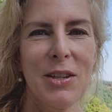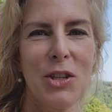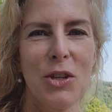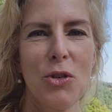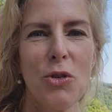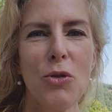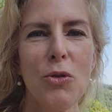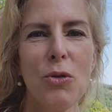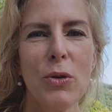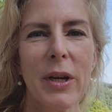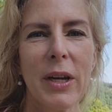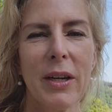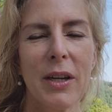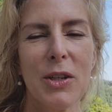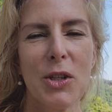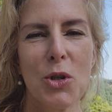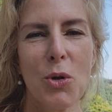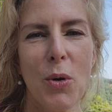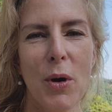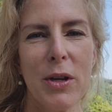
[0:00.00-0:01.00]
you can
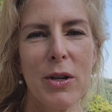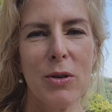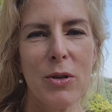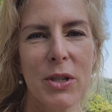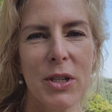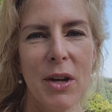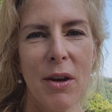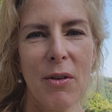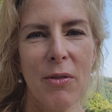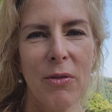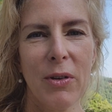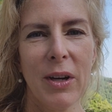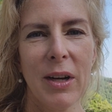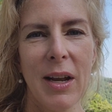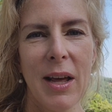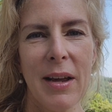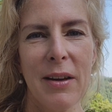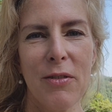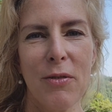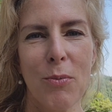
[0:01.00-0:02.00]
enjoy yourself and
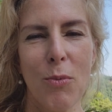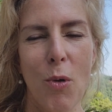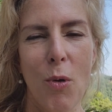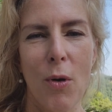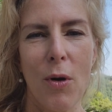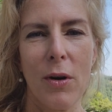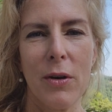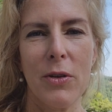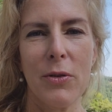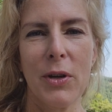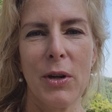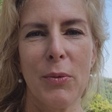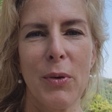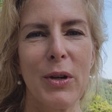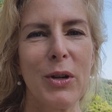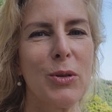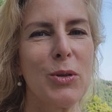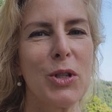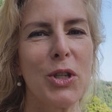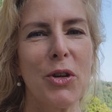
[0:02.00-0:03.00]
life more. You can
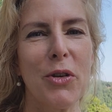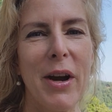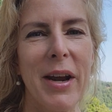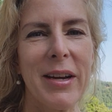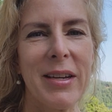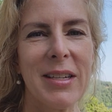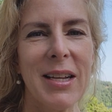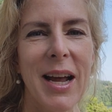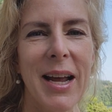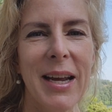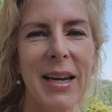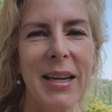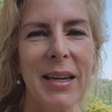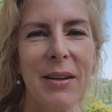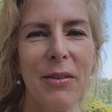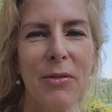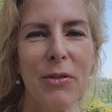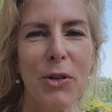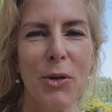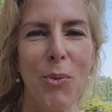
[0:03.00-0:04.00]
reduce your
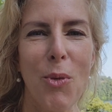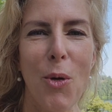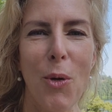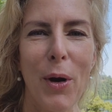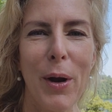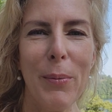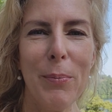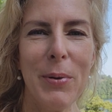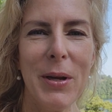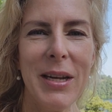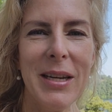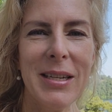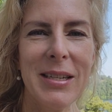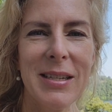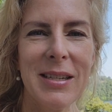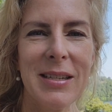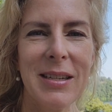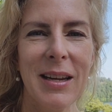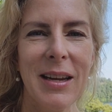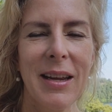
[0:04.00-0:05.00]
anxiety, feel more at
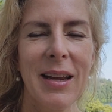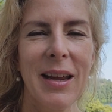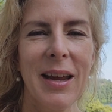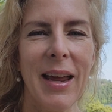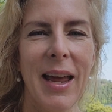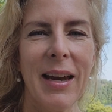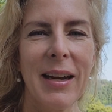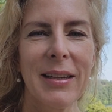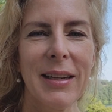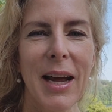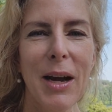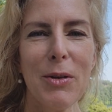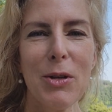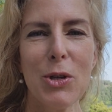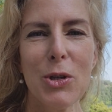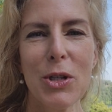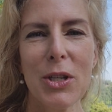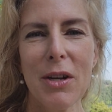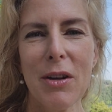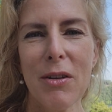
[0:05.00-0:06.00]
peace, and allow
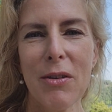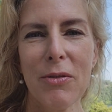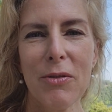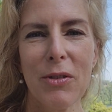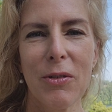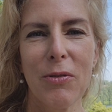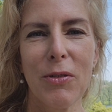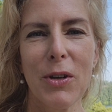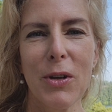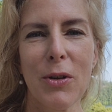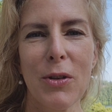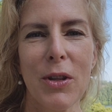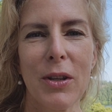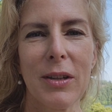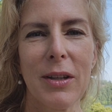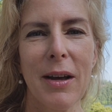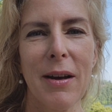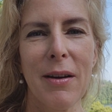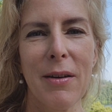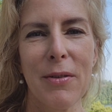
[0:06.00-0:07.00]
yourself to feel the
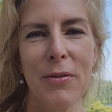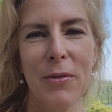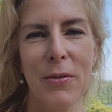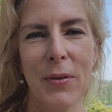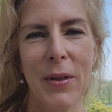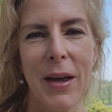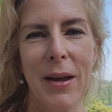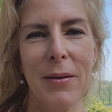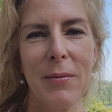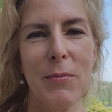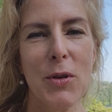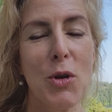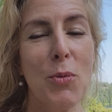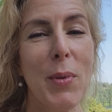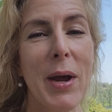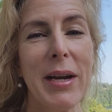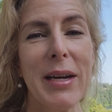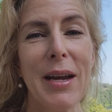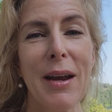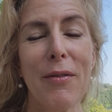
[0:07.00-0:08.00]
love that you
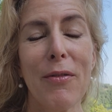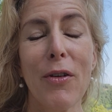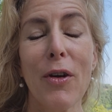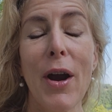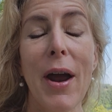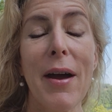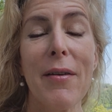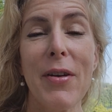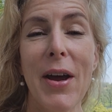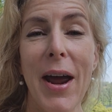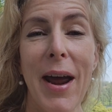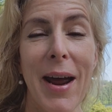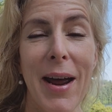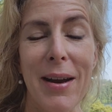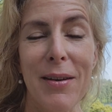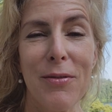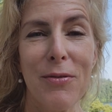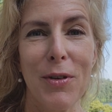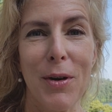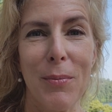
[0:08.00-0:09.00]
may never have
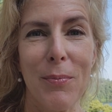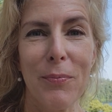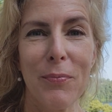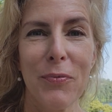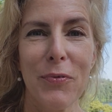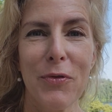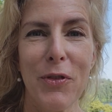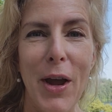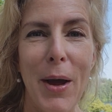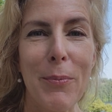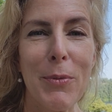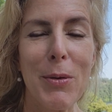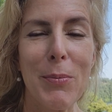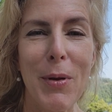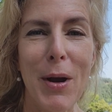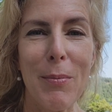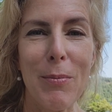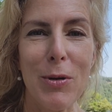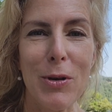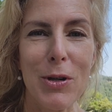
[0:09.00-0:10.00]
had from family
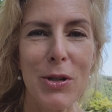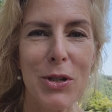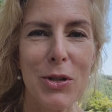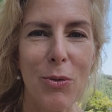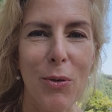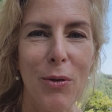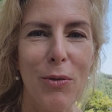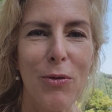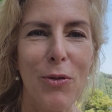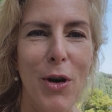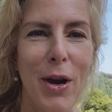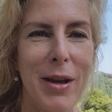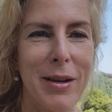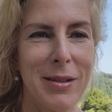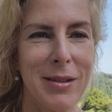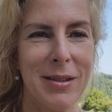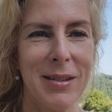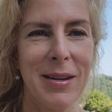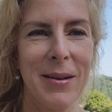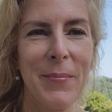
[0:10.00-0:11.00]
members or
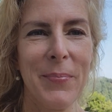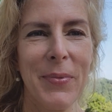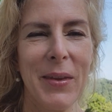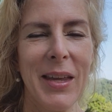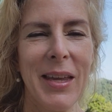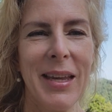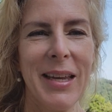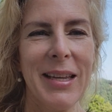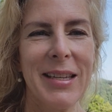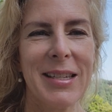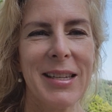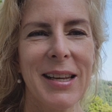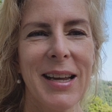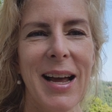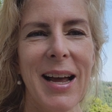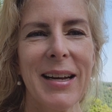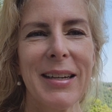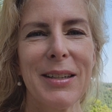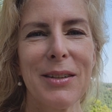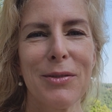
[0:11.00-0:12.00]
friends. It's the
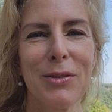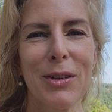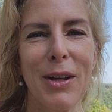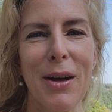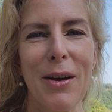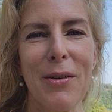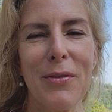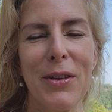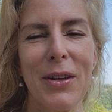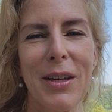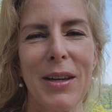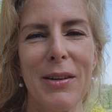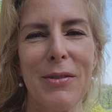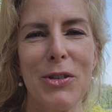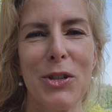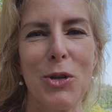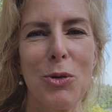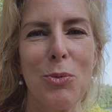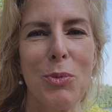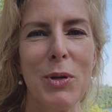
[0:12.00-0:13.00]
kind of love that
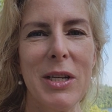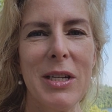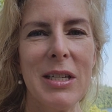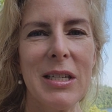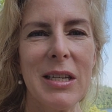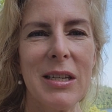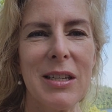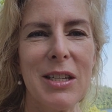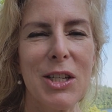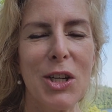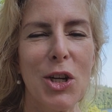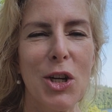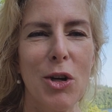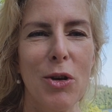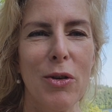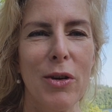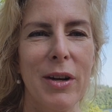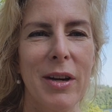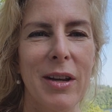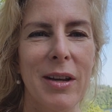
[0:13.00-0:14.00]
gives you peace and
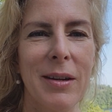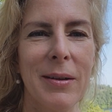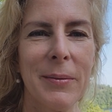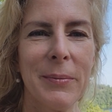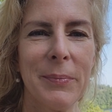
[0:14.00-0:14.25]
security,